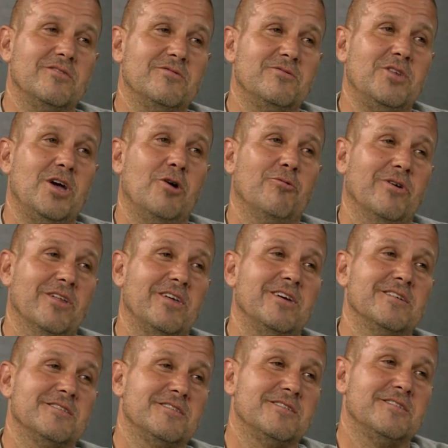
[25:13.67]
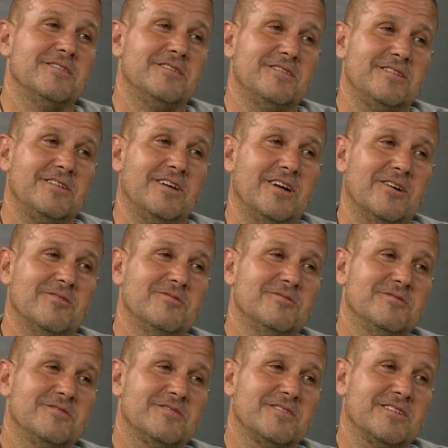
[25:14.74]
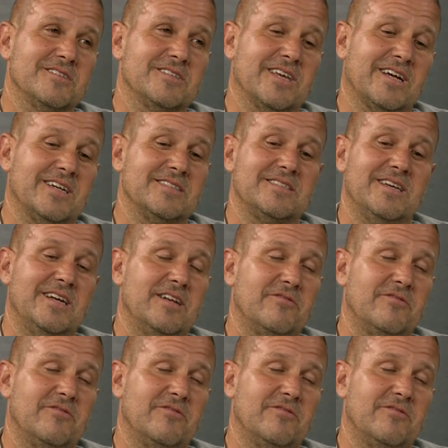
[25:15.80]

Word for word: There really is, you know, because like I said,